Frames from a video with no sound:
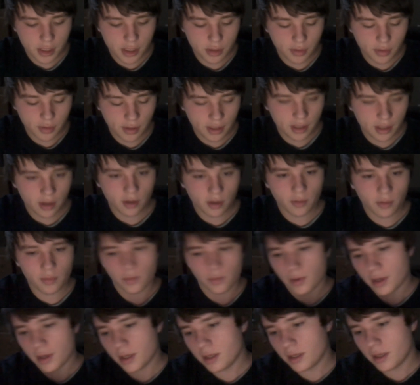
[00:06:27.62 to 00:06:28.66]
you know
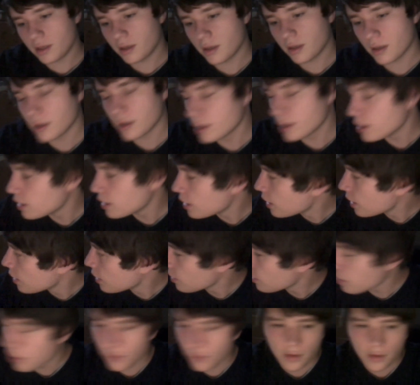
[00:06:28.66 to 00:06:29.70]
when I
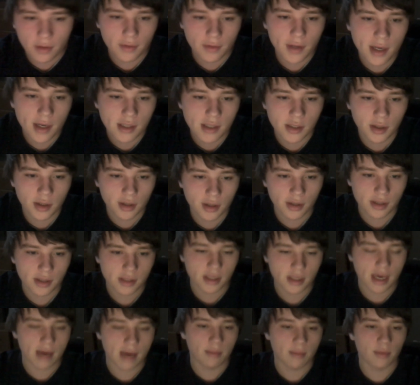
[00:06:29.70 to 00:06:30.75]
don't know if any of you guys heard of
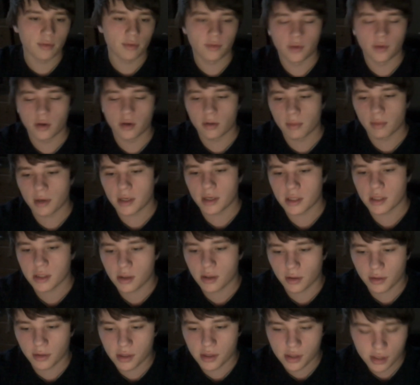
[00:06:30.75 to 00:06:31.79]
this game before, but it's
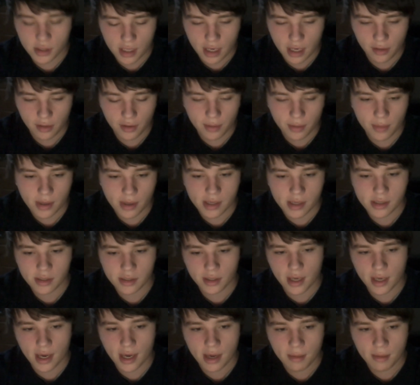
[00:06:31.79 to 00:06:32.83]
called the Scary Maze
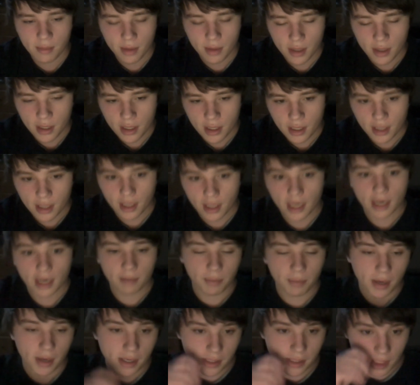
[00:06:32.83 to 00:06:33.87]
game,
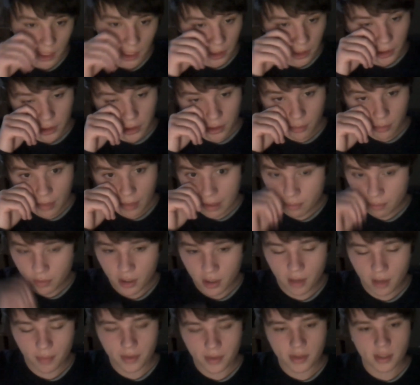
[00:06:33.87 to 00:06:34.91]
and basically the main
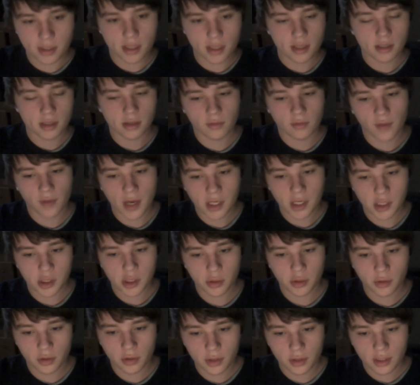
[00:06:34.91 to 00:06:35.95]
purpose is
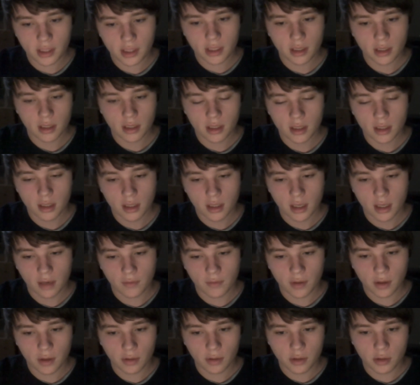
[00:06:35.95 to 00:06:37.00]
eventually,
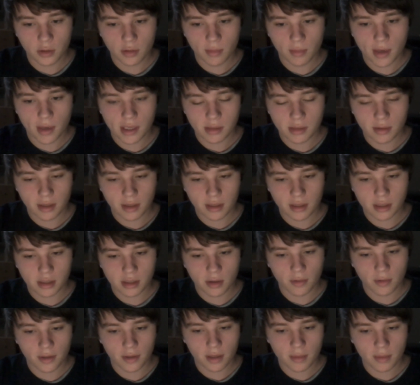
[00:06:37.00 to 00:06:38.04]
if you don't do the maze right, there's
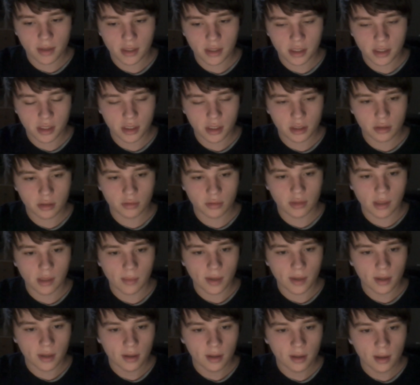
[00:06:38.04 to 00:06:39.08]
going to be a
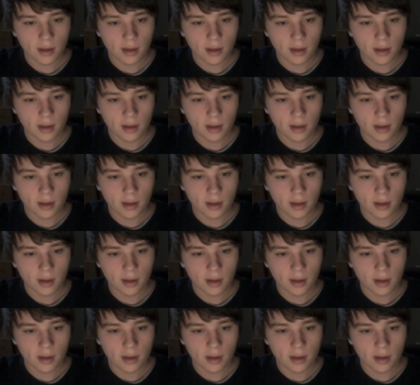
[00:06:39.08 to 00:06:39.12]
screamer.